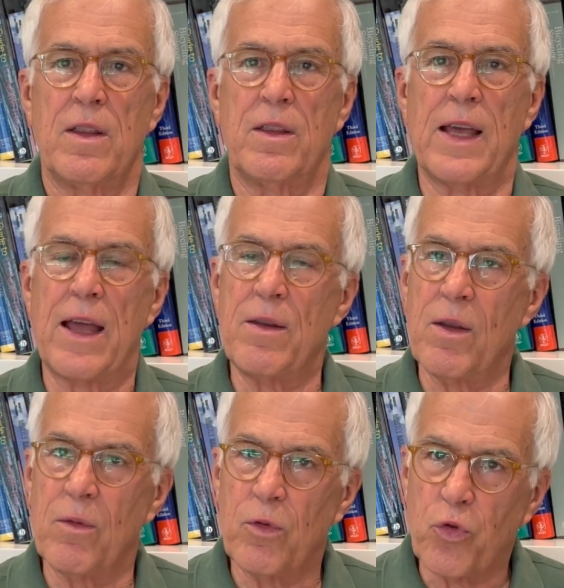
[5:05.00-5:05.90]

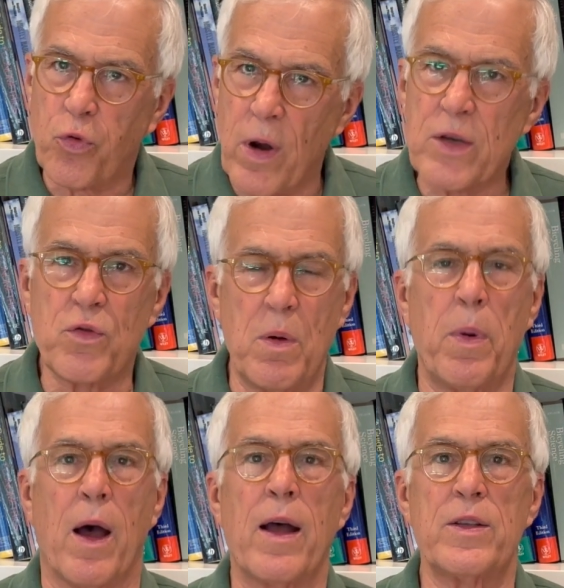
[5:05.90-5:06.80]
that Treasury
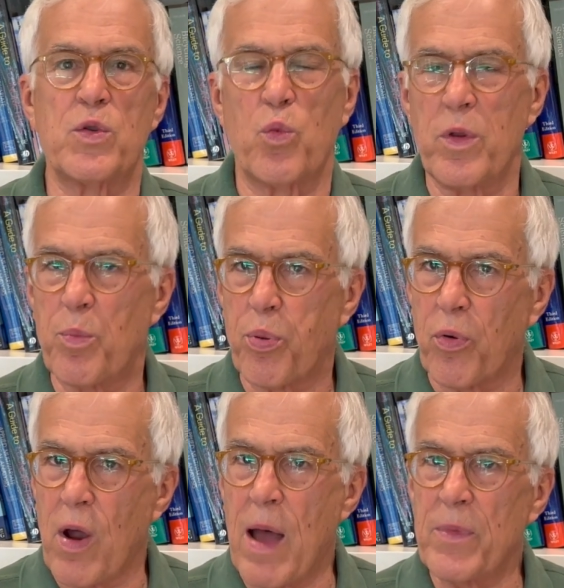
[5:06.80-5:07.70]
bonds with
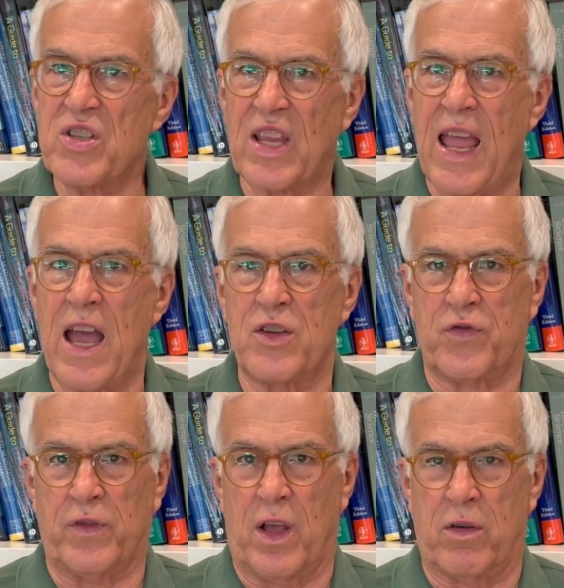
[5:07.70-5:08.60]
promised cash
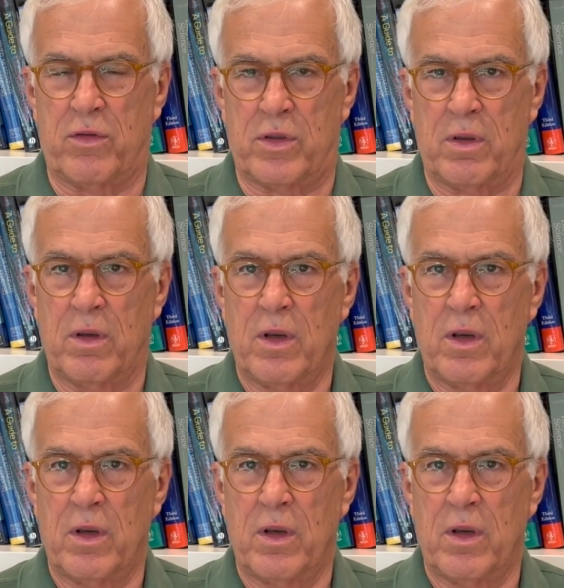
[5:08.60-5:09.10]
flows